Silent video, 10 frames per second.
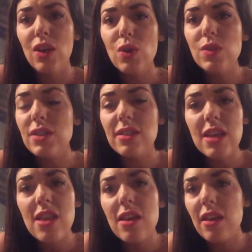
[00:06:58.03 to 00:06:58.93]
who's to
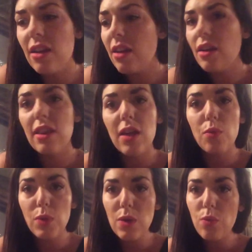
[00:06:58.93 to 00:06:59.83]
say that
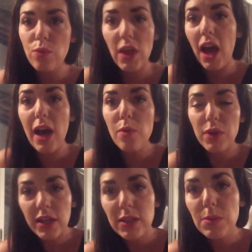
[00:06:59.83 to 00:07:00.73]
I
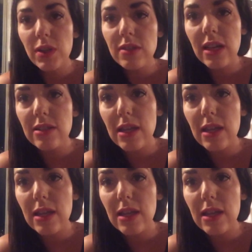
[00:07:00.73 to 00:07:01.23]
wouldn't experience that